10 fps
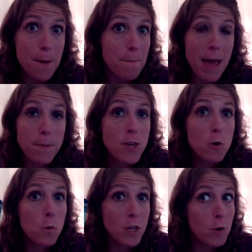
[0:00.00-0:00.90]
Maybe
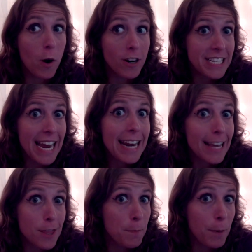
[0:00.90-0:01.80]
you are
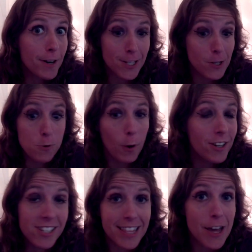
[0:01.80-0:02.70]
dating the person who
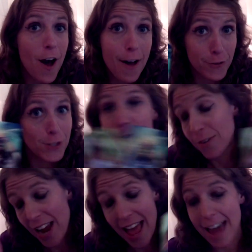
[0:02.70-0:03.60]
works at the office with you,
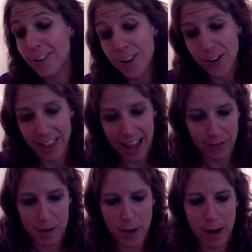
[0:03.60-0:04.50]
right? I don't know your life,
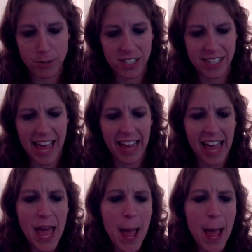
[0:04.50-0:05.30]
Libra. I'm just saying.